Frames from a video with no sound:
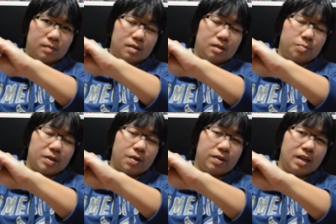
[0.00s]
Let's
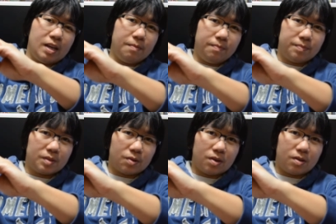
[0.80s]
pick out a name.
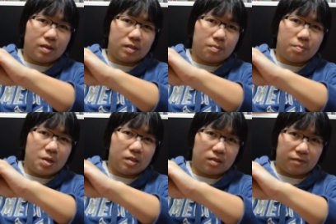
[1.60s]
So here is the
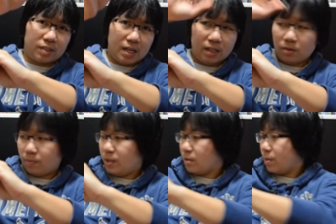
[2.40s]
piece of tiny little
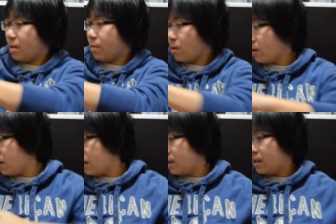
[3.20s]
piece of paper.
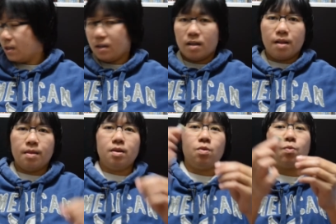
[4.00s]

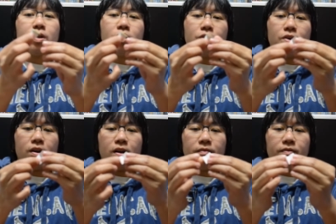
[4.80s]
The winner
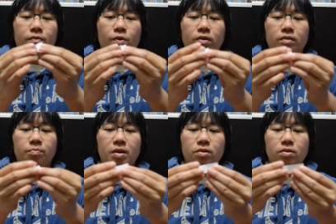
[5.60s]
of the four
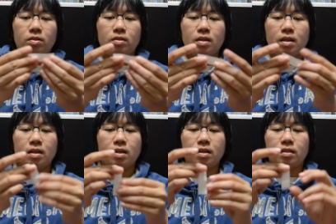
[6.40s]
putters
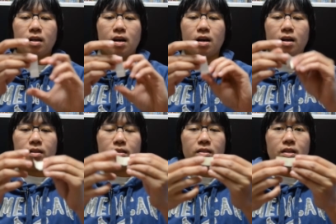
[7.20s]
is uh,
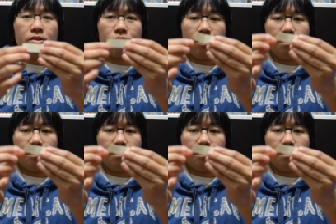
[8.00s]
Cesar.